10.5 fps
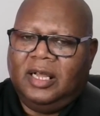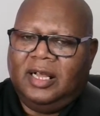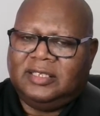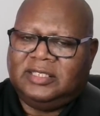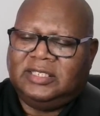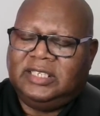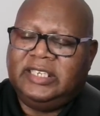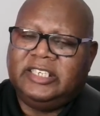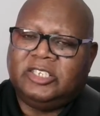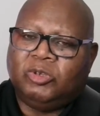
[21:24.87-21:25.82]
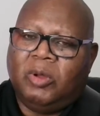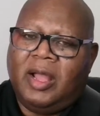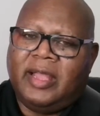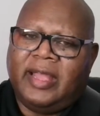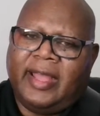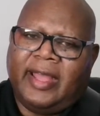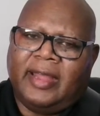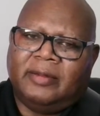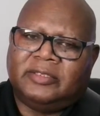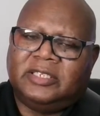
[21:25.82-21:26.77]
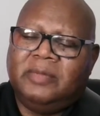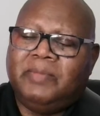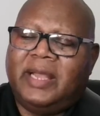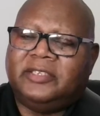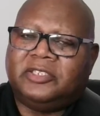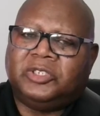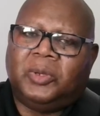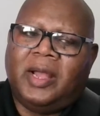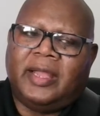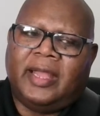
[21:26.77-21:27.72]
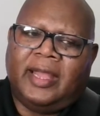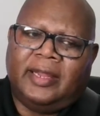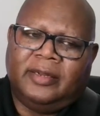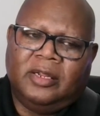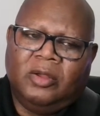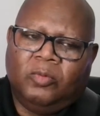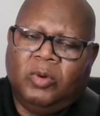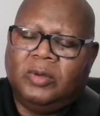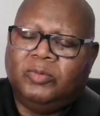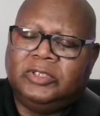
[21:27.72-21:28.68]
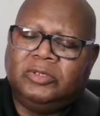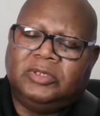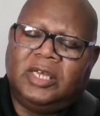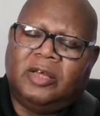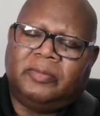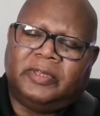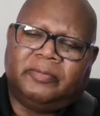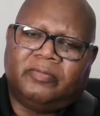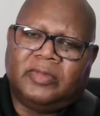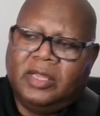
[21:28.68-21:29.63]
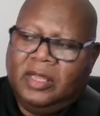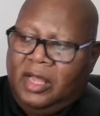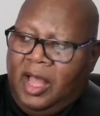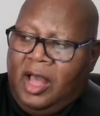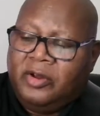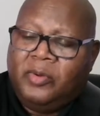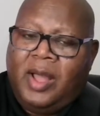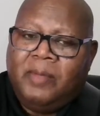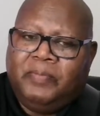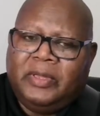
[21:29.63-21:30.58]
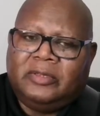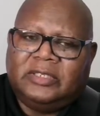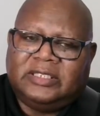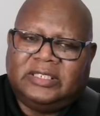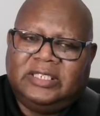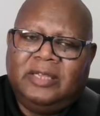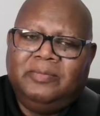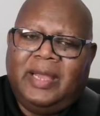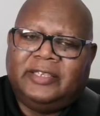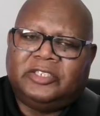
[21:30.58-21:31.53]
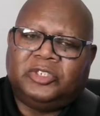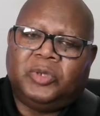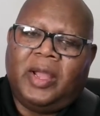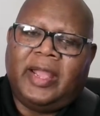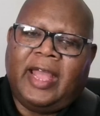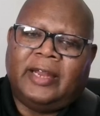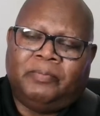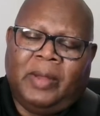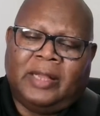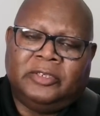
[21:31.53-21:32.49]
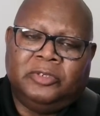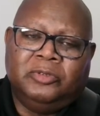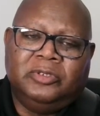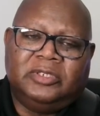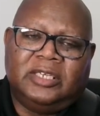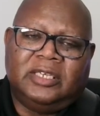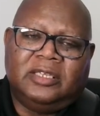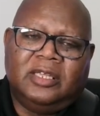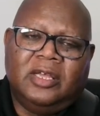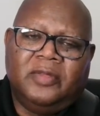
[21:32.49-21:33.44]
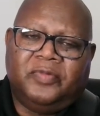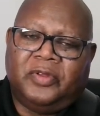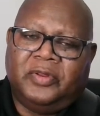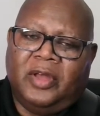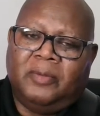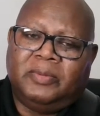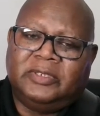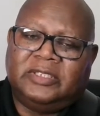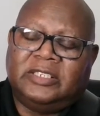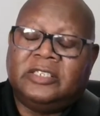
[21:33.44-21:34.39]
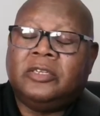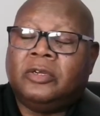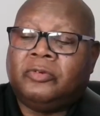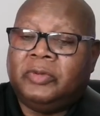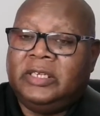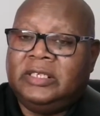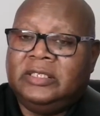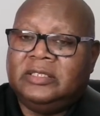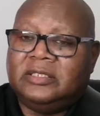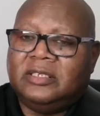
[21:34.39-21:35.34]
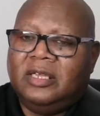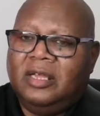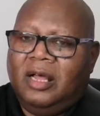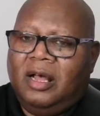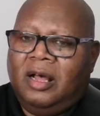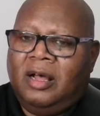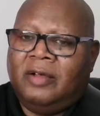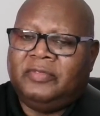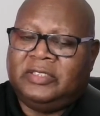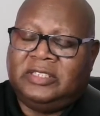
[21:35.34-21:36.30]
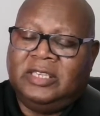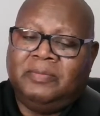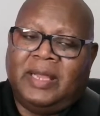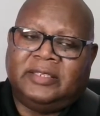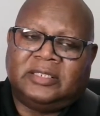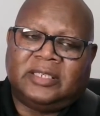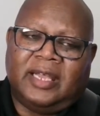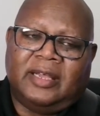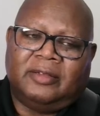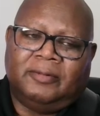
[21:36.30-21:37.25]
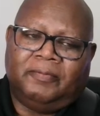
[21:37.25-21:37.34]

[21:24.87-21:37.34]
a C triad, C major triad, what would you tell me? How do I build a C major triad by using the numbers and the degrees of the C major scale?